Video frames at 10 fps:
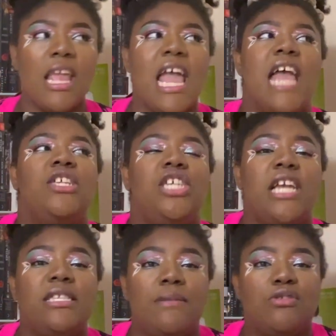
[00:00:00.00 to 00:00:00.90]
And she
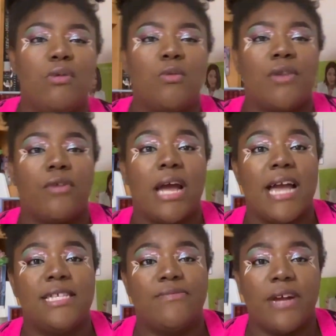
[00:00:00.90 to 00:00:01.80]
ends up doing one of her
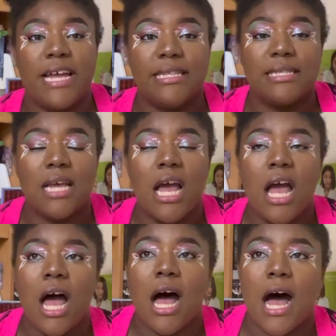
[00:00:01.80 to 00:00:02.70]
ex-friends,
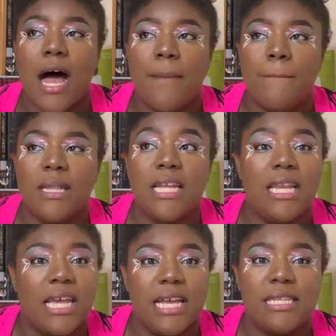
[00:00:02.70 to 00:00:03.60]

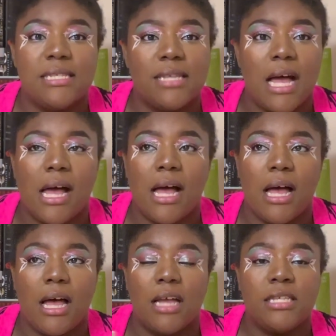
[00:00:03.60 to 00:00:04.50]
Lily's
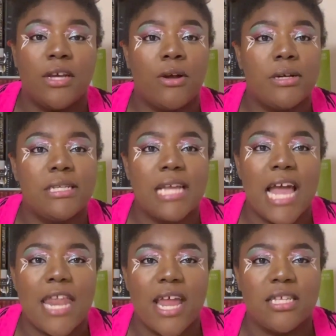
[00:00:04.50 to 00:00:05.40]
tarot,
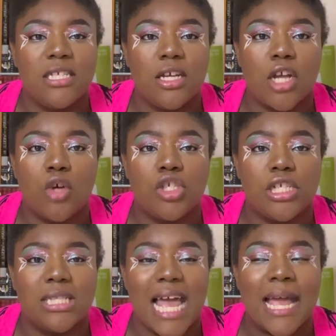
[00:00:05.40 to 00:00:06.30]
and next thing you know,
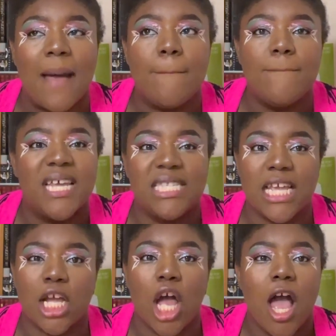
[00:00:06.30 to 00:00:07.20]
she like
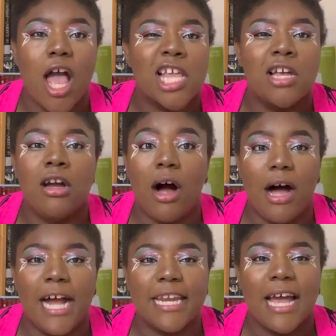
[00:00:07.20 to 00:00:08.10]
missing,
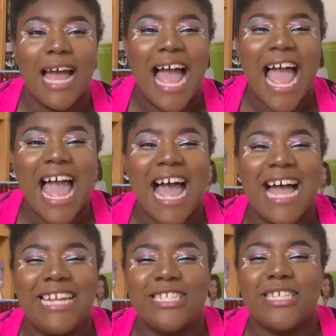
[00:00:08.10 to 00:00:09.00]
gone.
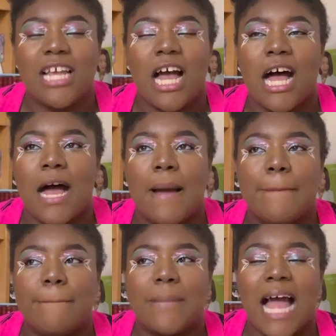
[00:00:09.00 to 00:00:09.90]
And
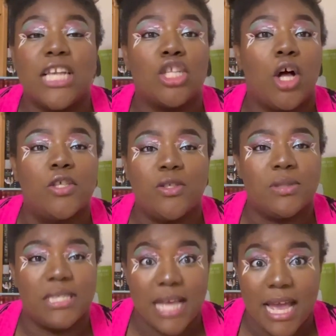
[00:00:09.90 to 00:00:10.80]
I should also
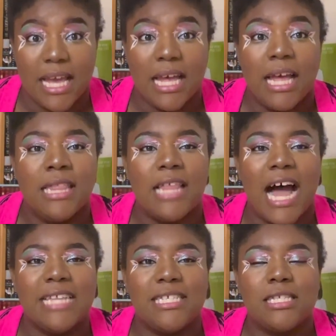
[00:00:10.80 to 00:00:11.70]
say
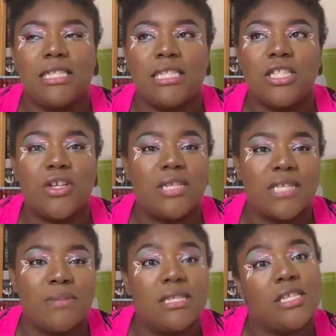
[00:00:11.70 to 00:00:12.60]
that there's
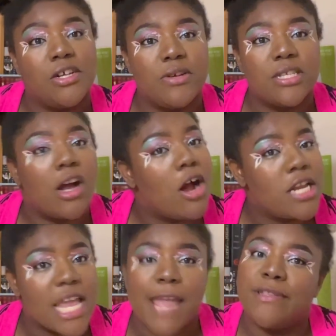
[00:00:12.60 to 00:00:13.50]
this mysterious card
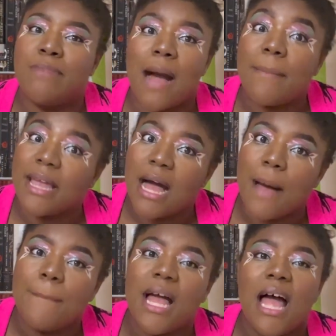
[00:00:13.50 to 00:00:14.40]
that keeps popping
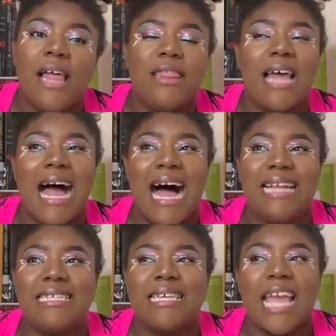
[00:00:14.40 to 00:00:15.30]
up
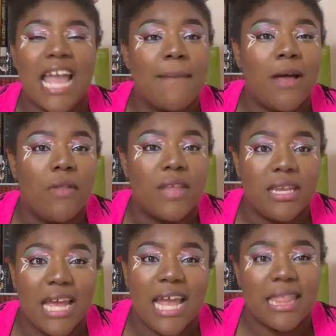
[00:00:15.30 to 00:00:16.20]
that came out the
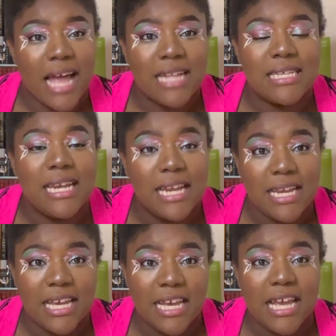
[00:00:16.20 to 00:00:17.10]
day that
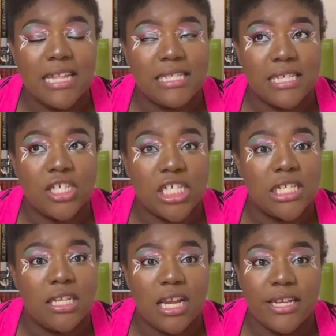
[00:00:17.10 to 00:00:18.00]
she
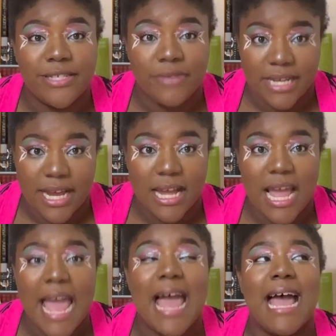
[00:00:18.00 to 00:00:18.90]
did Lily's reading.
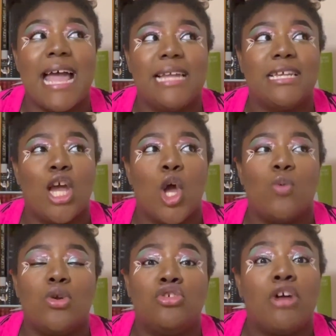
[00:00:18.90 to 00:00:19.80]
And
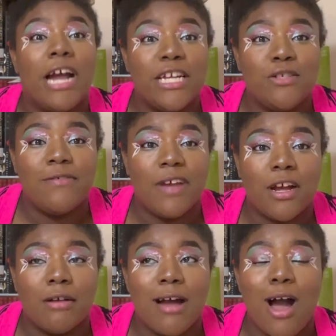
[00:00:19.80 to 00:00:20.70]
we're trying
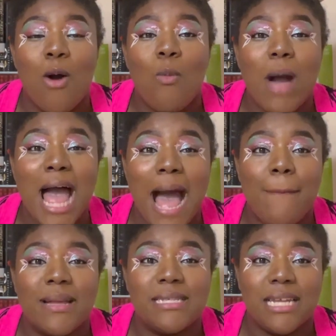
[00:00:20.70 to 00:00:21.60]
figure out what
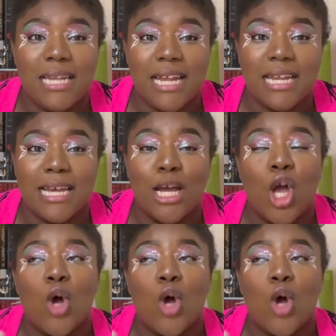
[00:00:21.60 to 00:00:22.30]
happened to Lily.